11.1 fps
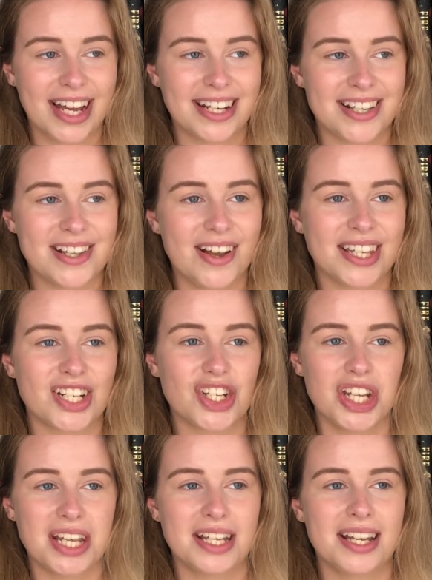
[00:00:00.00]
and I saw that
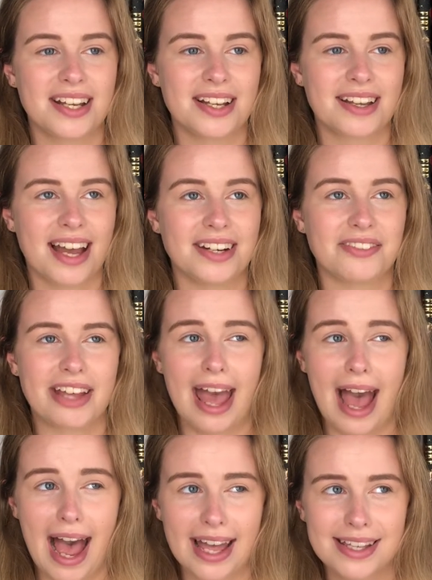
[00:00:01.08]
she kind of
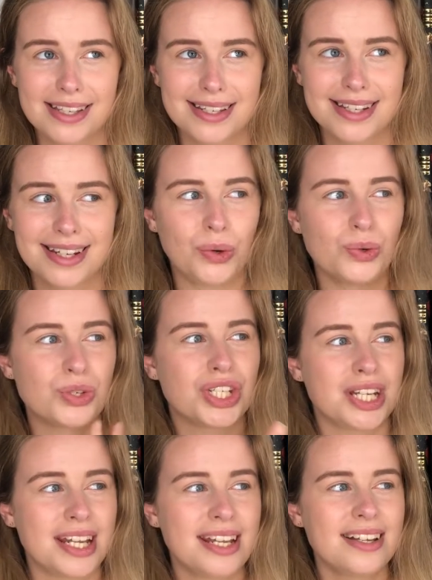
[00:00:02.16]
cast who
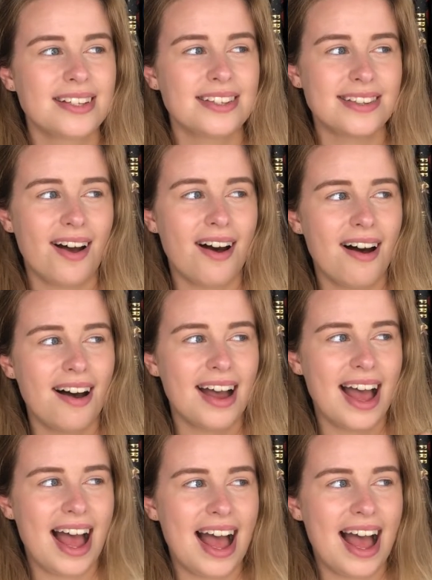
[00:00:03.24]
she saw